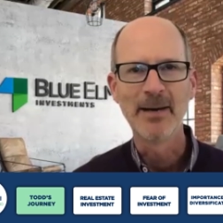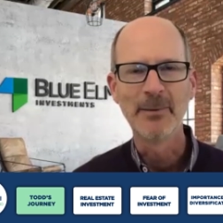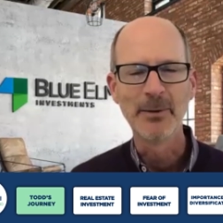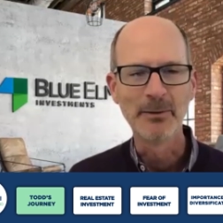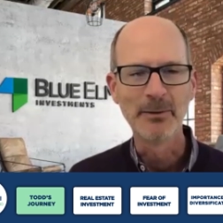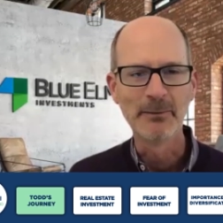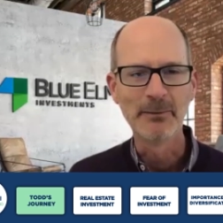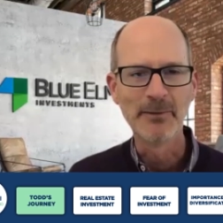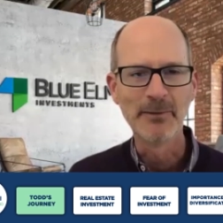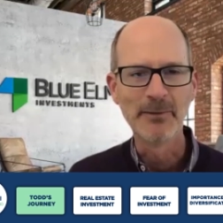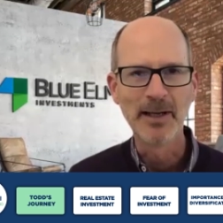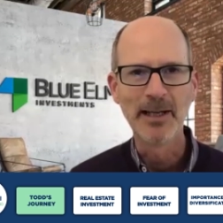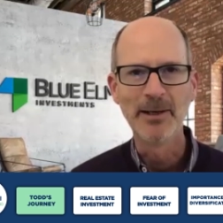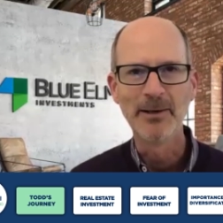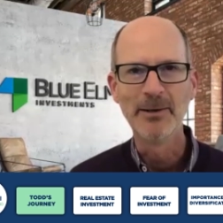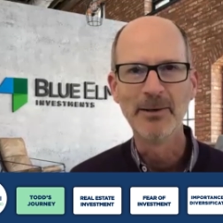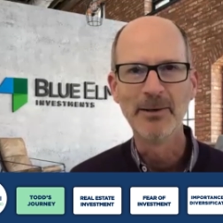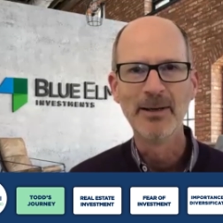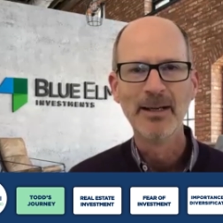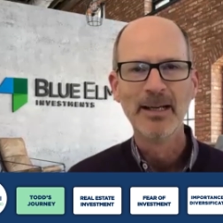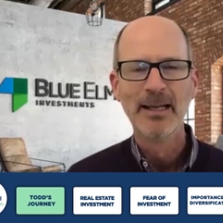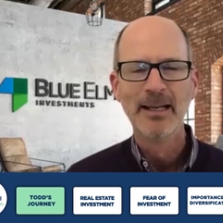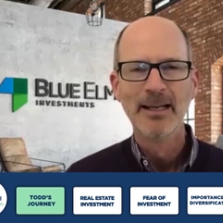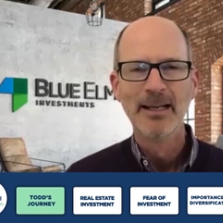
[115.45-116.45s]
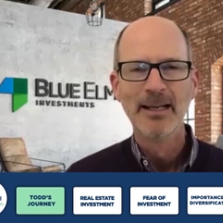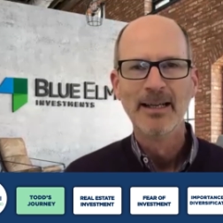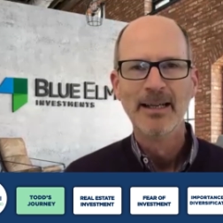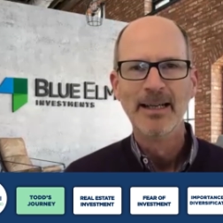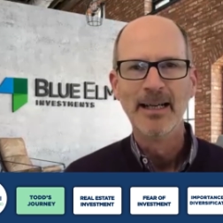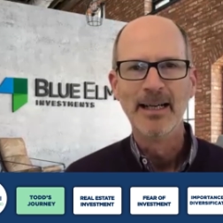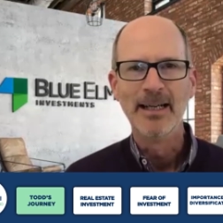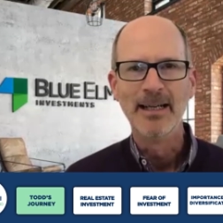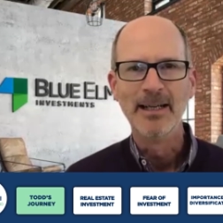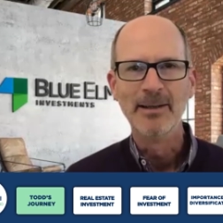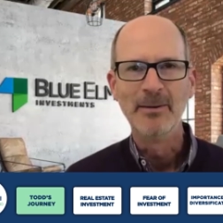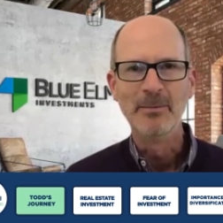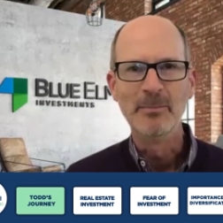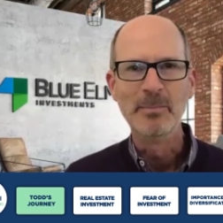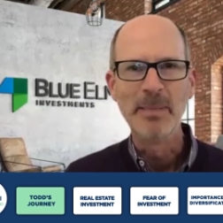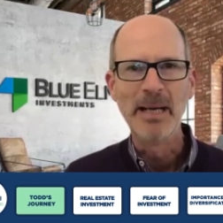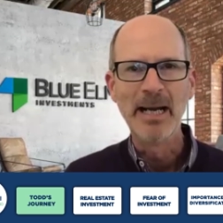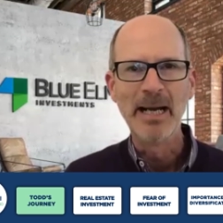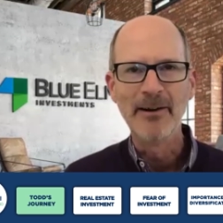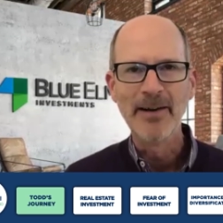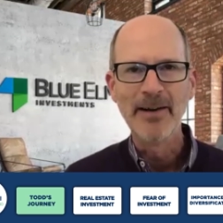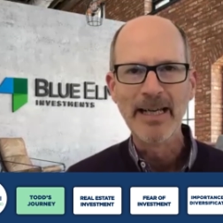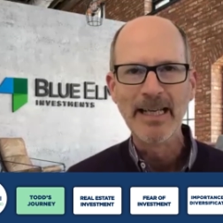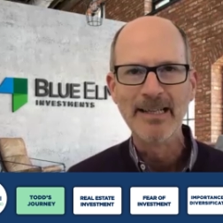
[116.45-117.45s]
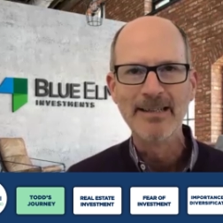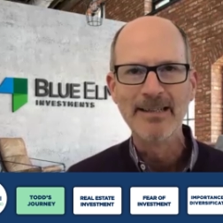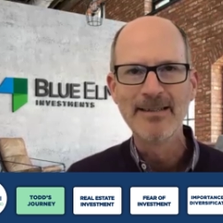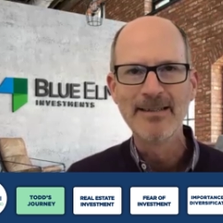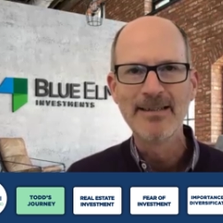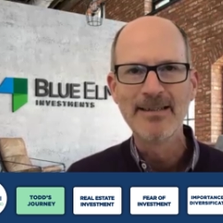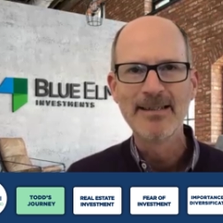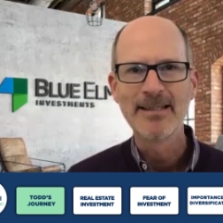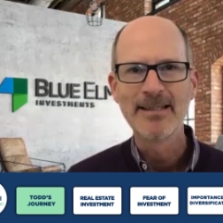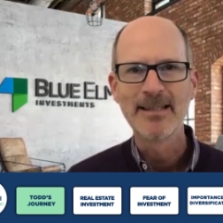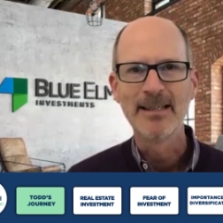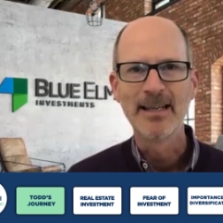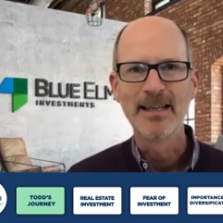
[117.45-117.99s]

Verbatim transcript: yeah we're fellow uh, Barians.